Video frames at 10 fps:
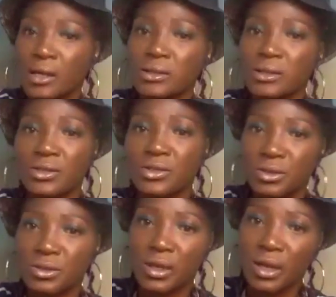it's like a
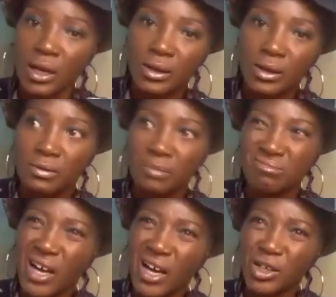certain kind of,
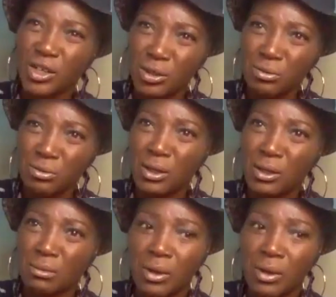not
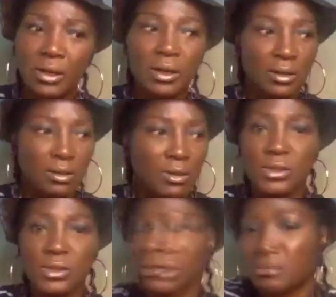union, but
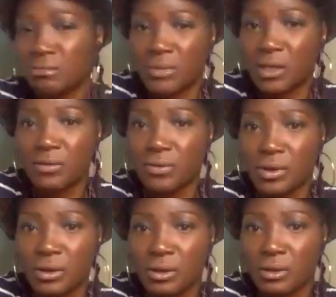there's think,
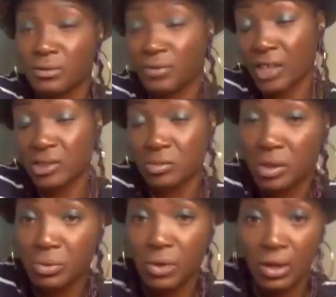for fashion
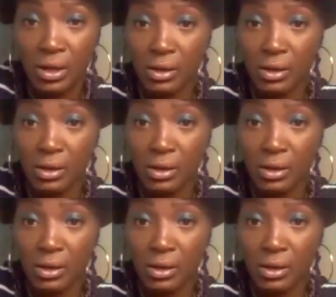people there,